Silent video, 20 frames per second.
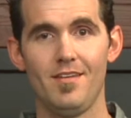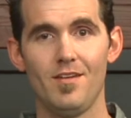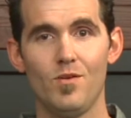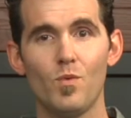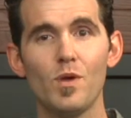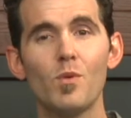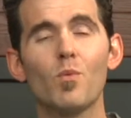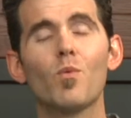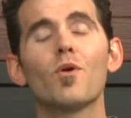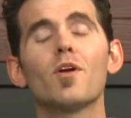
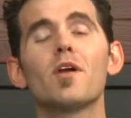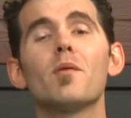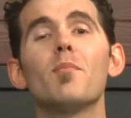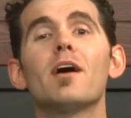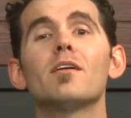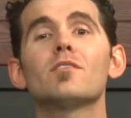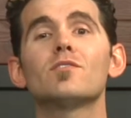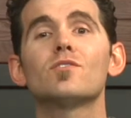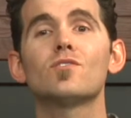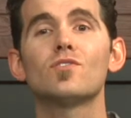We worry
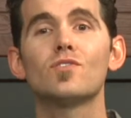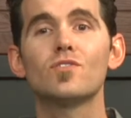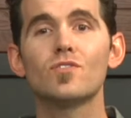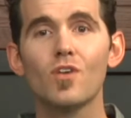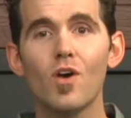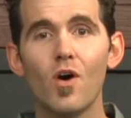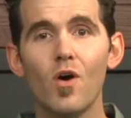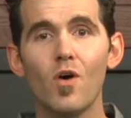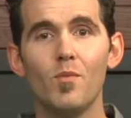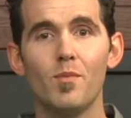about
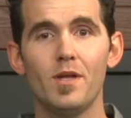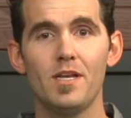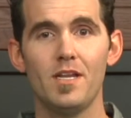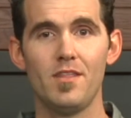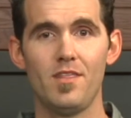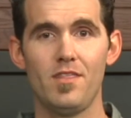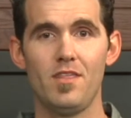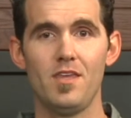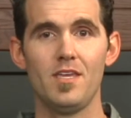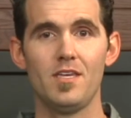so many
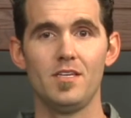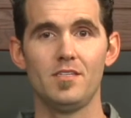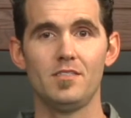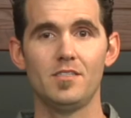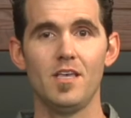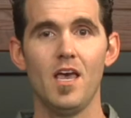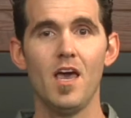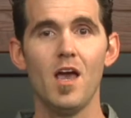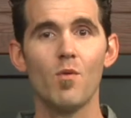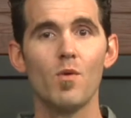things.